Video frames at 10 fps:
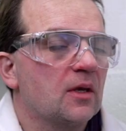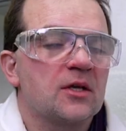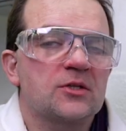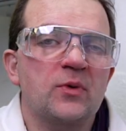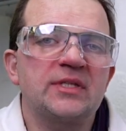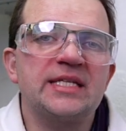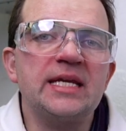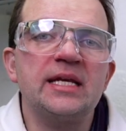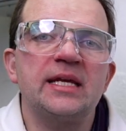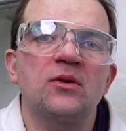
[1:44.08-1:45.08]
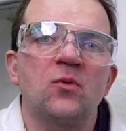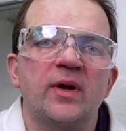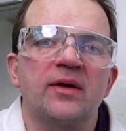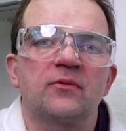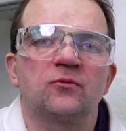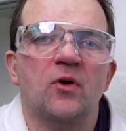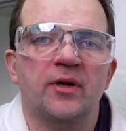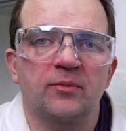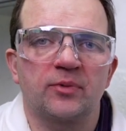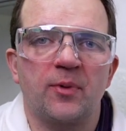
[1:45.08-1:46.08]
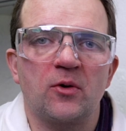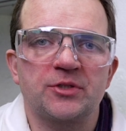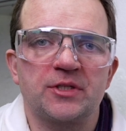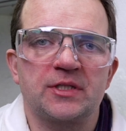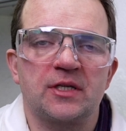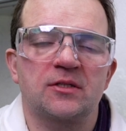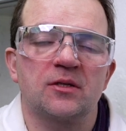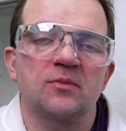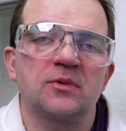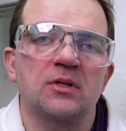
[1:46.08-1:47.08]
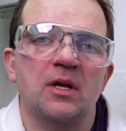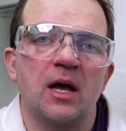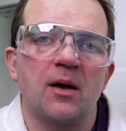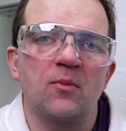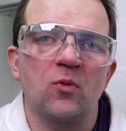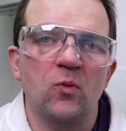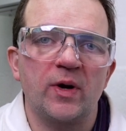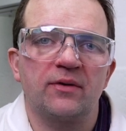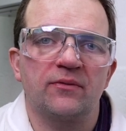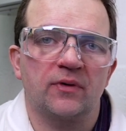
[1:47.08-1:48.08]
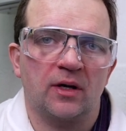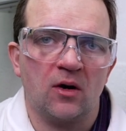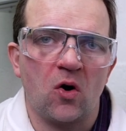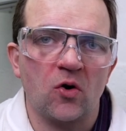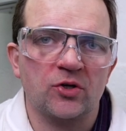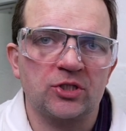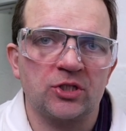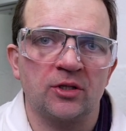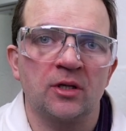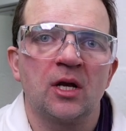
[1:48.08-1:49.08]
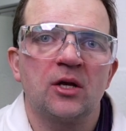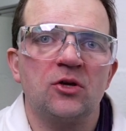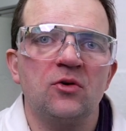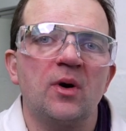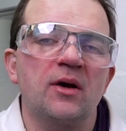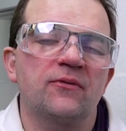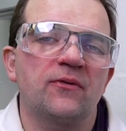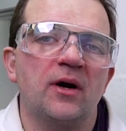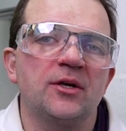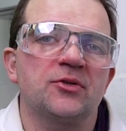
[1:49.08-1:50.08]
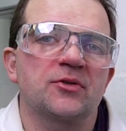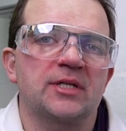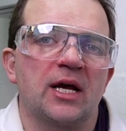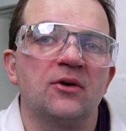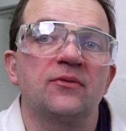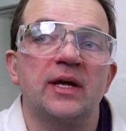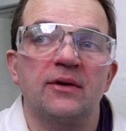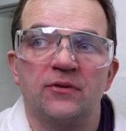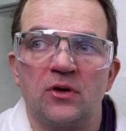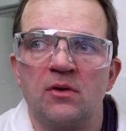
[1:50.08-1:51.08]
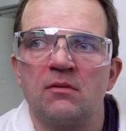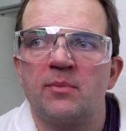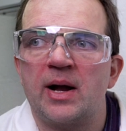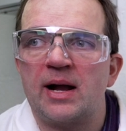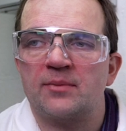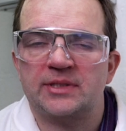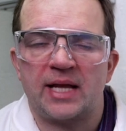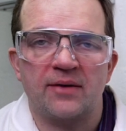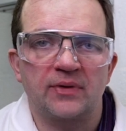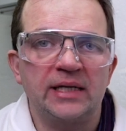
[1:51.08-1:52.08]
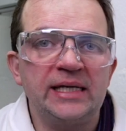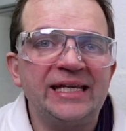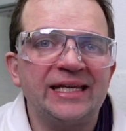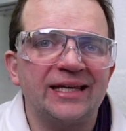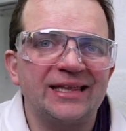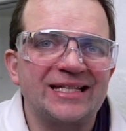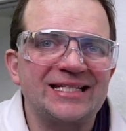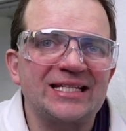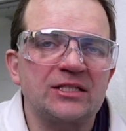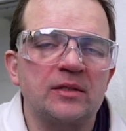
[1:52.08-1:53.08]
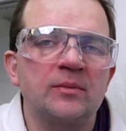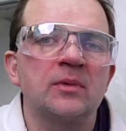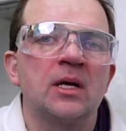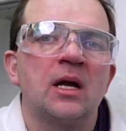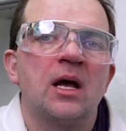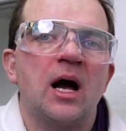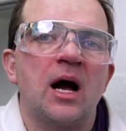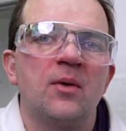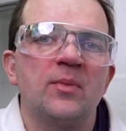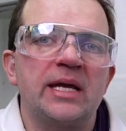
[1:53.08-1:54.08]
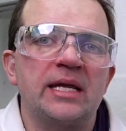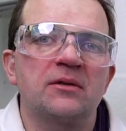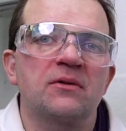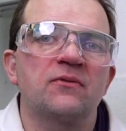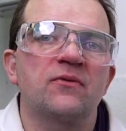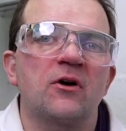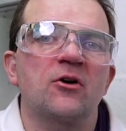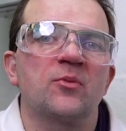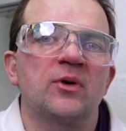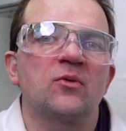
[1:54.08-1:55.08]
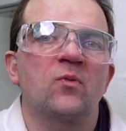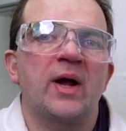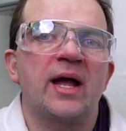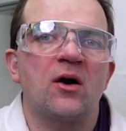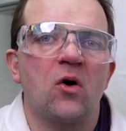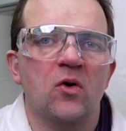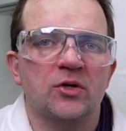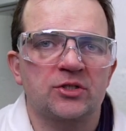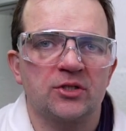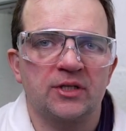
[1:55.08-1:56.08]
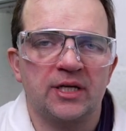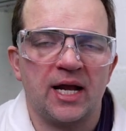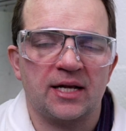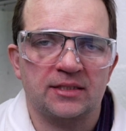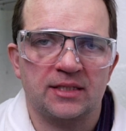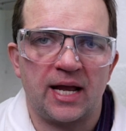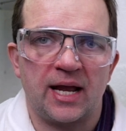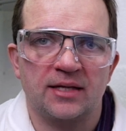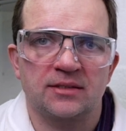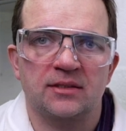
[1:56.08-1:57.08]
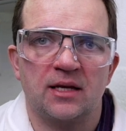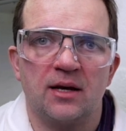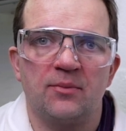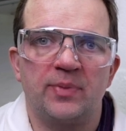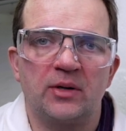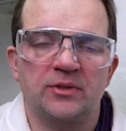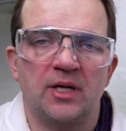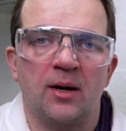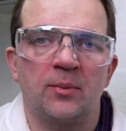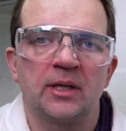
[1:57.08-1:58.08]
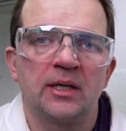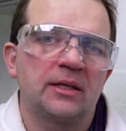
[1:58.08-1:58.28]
So when dealing with rocket propulsion systems with oxygen, you might find yourself, if you perhaps have a leak in the system, in an environment where oxygen gas has built up.